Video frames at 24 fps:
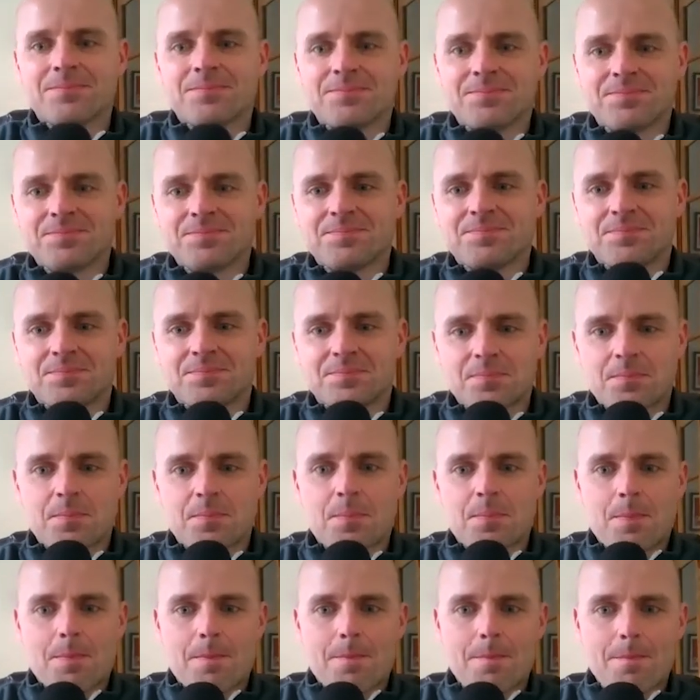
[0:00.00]

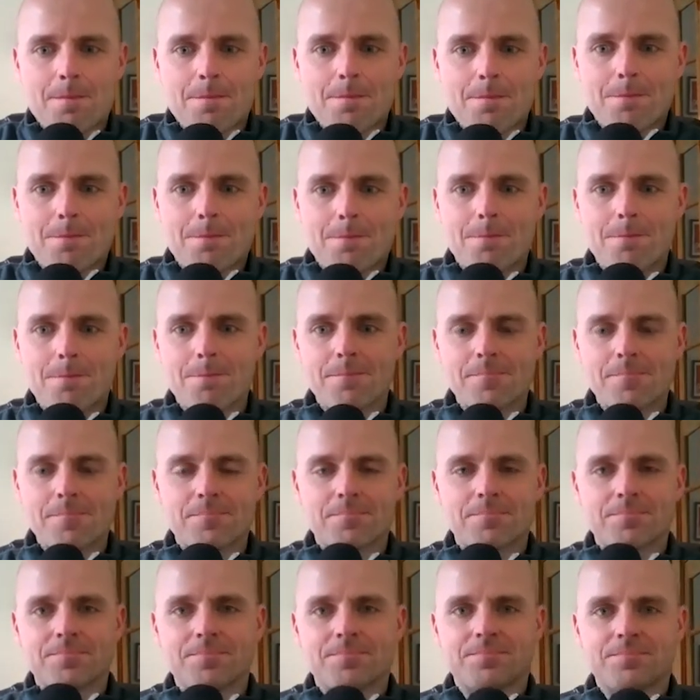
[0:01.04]

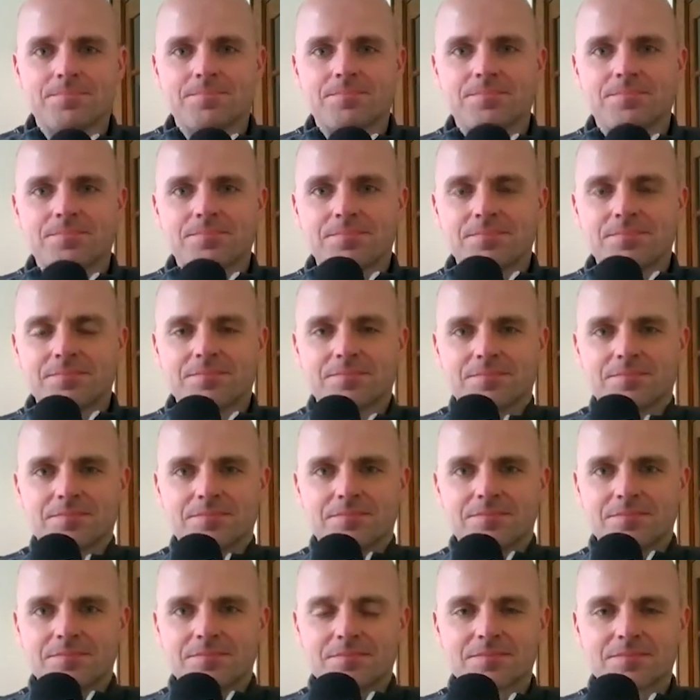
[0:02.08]

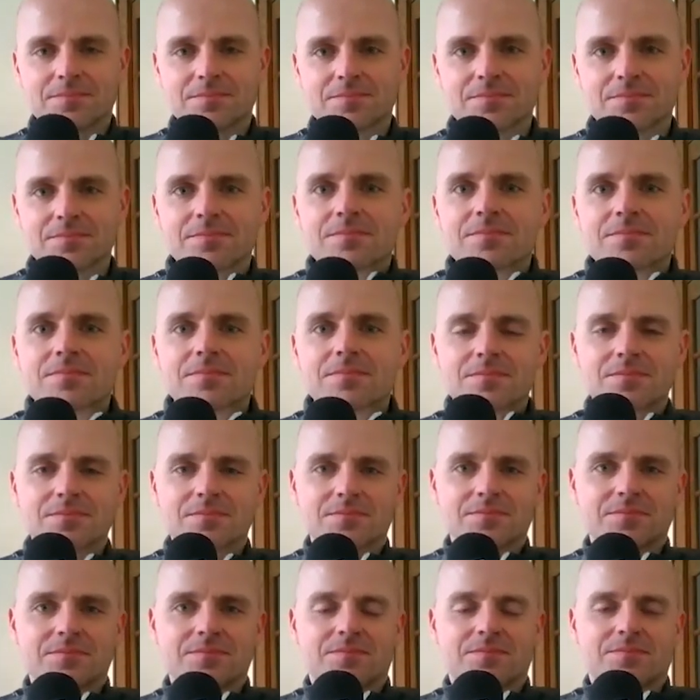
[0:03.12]

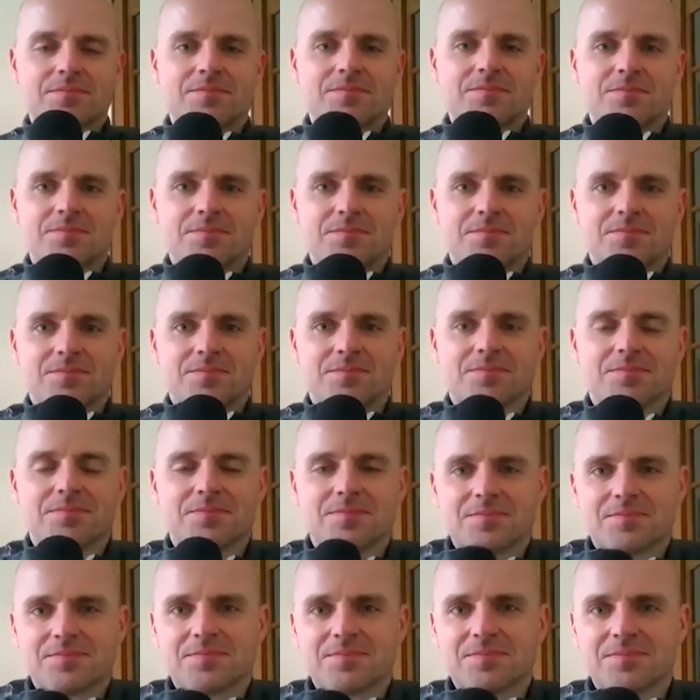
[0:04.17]

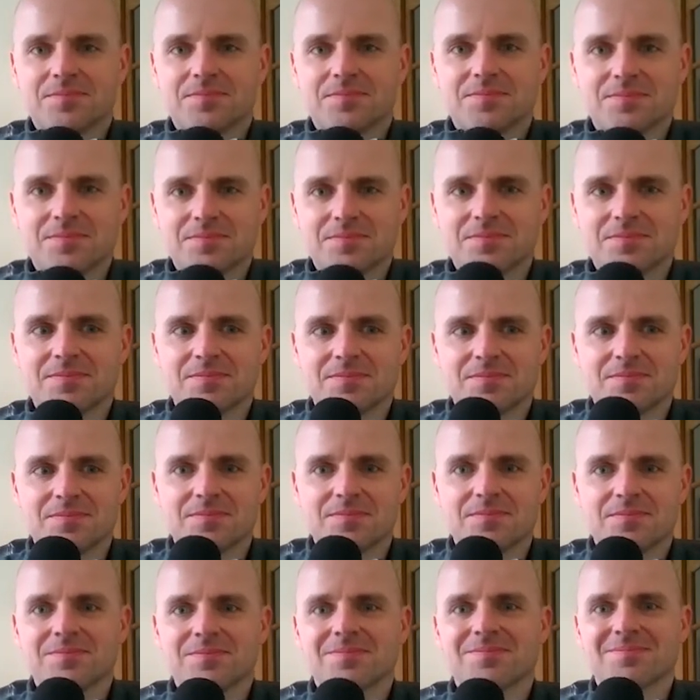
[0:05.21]

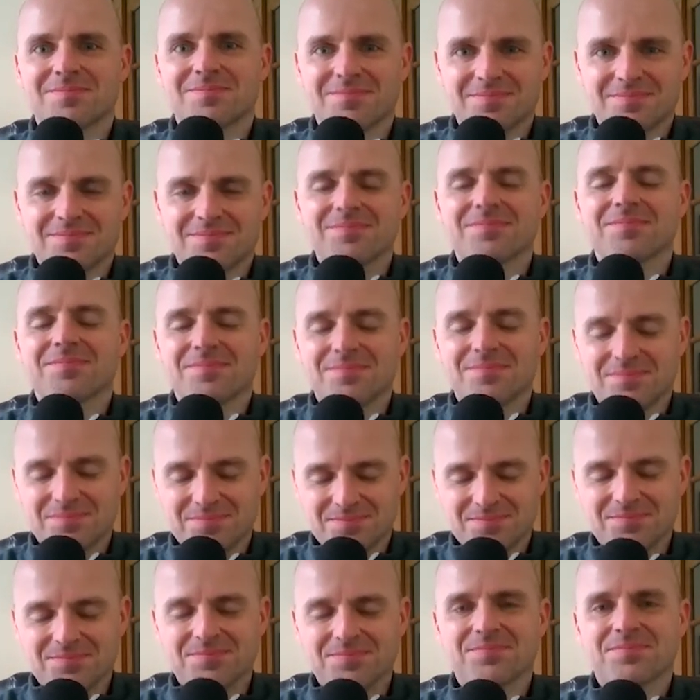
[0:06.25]

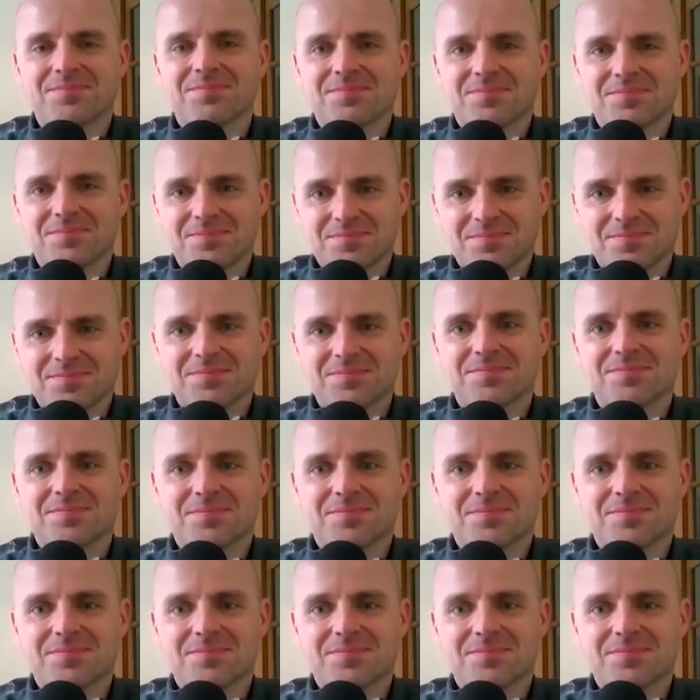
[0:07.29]
The person shown says nothing.